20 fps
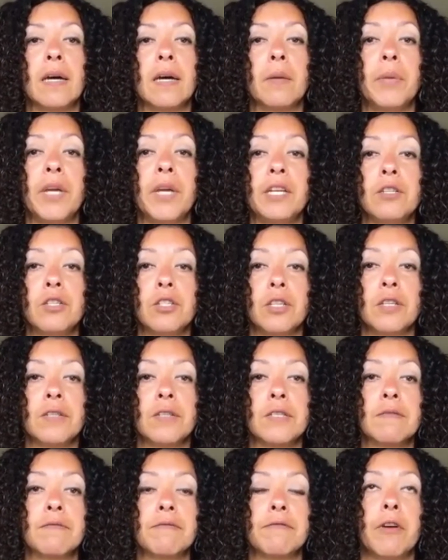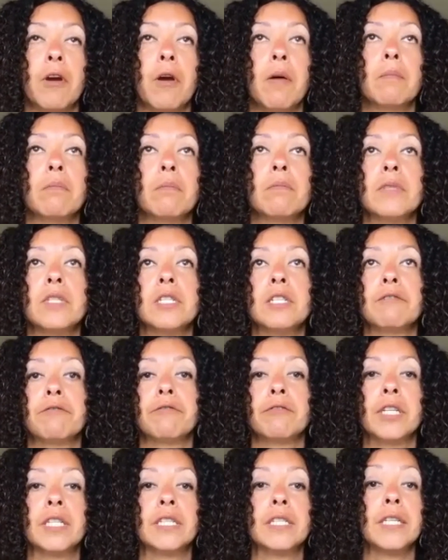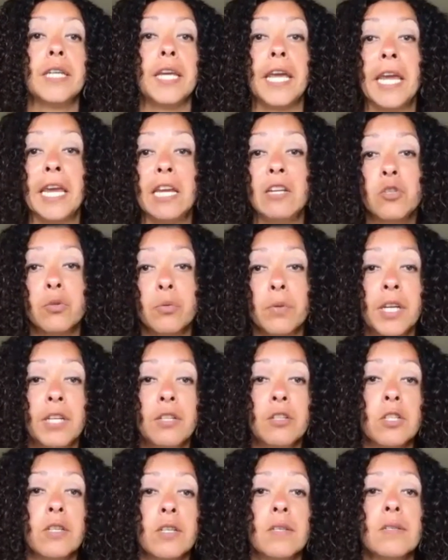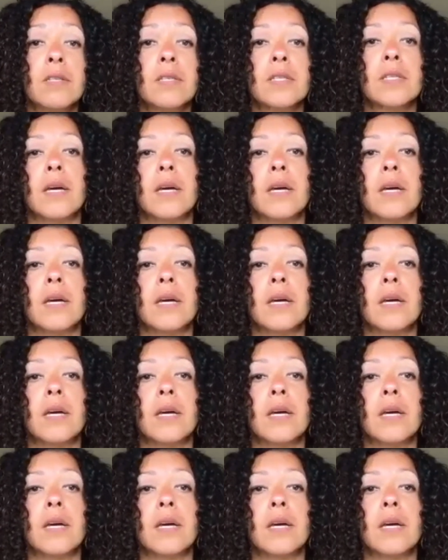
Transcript: patients from different age ranges,